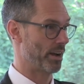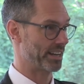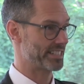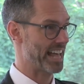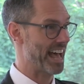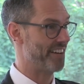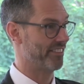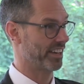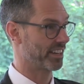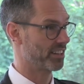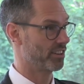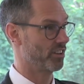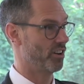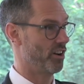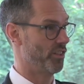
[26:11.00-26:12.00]
wreaks havoc
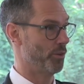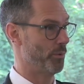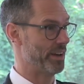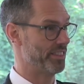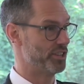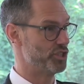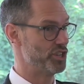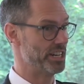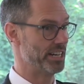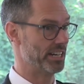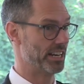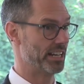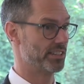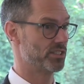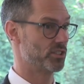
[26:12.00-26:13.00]
on the way the gene
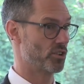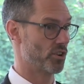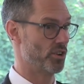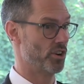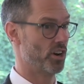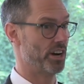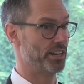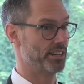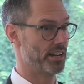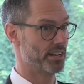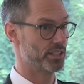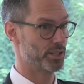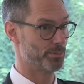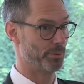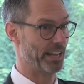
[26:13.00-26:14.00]
gets turned on,
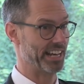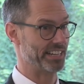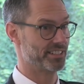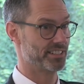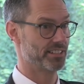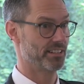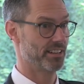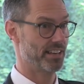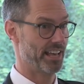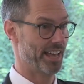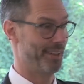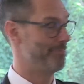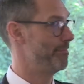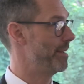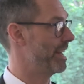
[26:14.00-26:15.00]
spliced,
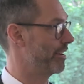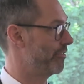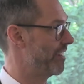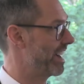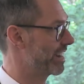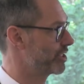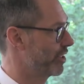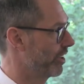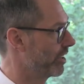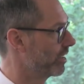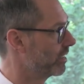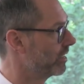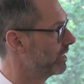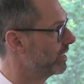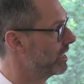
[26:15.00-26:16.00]
and manufactured.
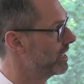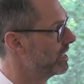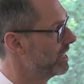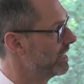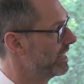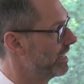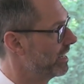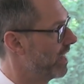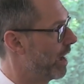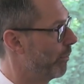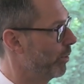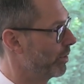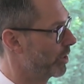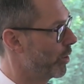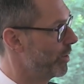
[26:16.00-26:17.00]
I
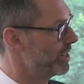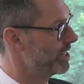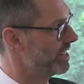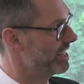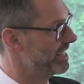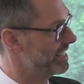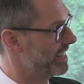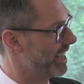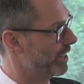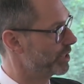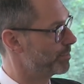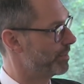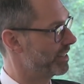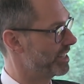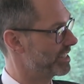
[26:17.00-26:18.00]
won't go into the
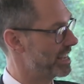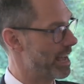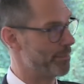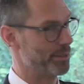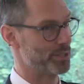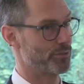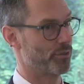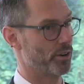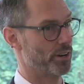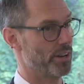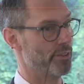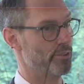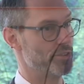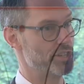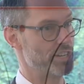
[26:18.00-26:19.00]
details, but this happens for another